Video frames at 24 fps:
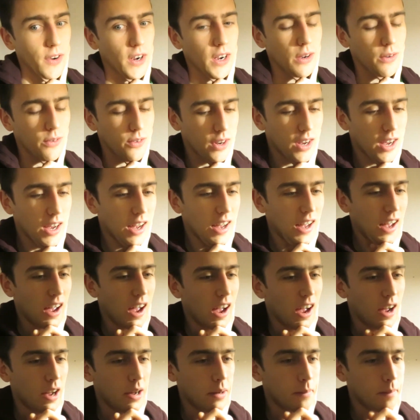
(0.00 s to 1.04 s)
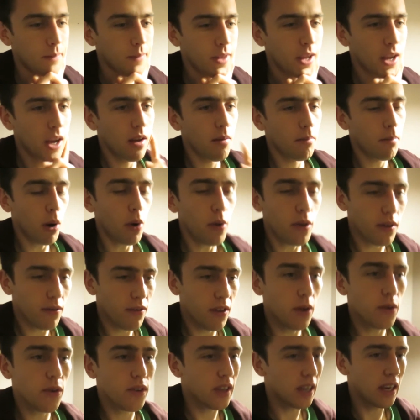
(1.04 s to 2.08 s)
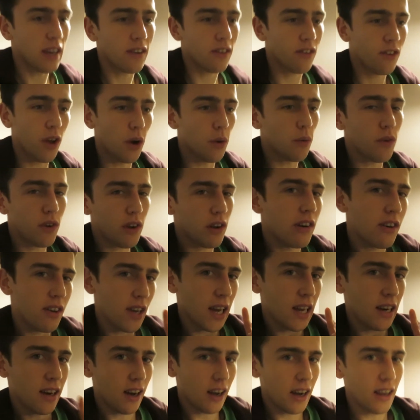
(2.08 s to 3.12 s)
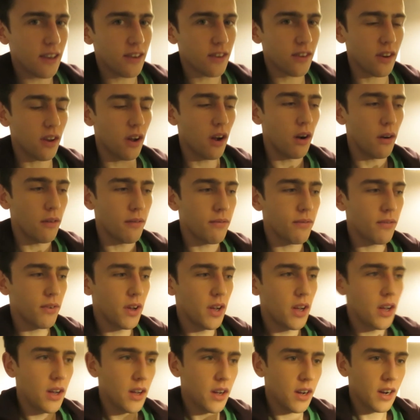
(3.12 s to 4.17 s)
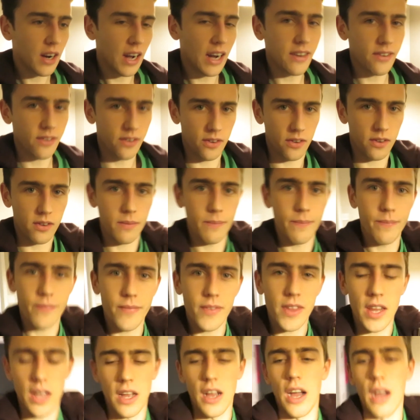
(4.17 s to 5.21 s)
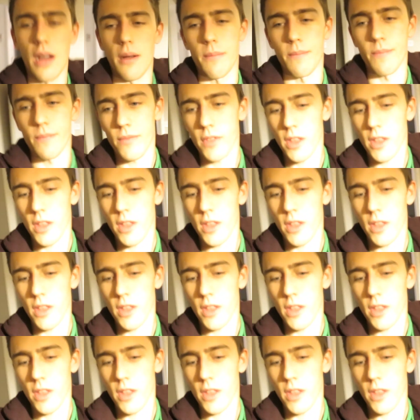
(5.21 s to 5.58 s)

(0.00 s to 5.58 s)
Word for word: files. Um, both of those things don't contain a list of classes. Um,